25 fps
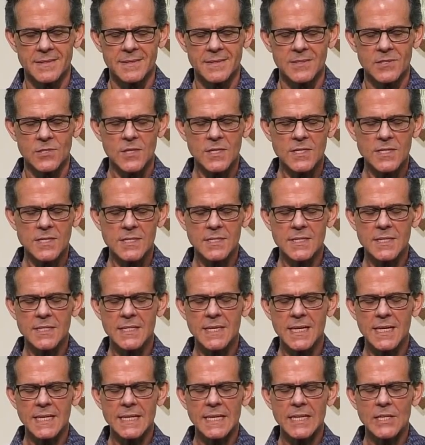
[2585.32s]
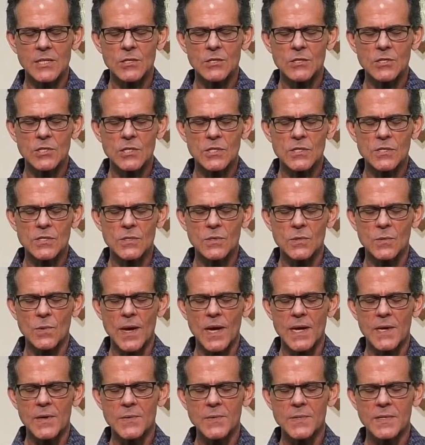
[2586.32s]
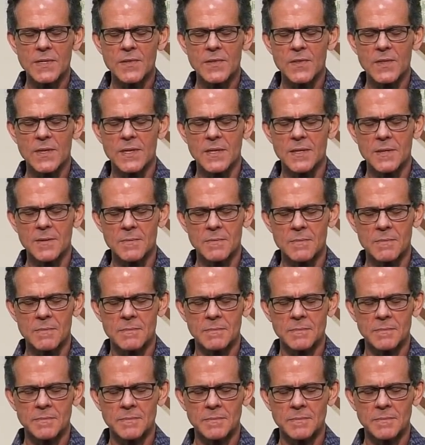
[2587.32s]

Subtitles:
Just see that energy surrounding them,